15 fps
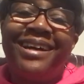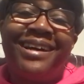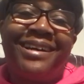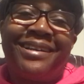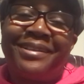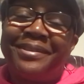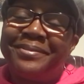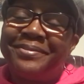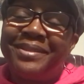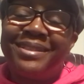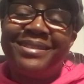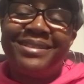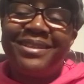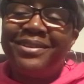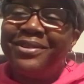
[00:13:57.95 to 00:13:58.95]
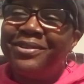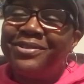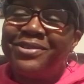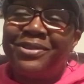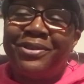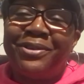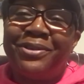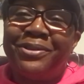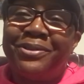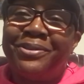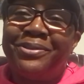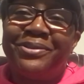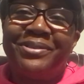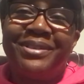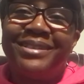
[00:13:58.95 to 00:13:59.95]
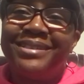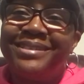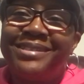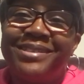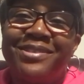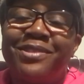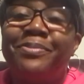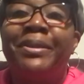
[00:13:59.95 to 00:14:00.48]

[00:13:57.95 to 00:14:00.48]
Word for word: Um, continue to just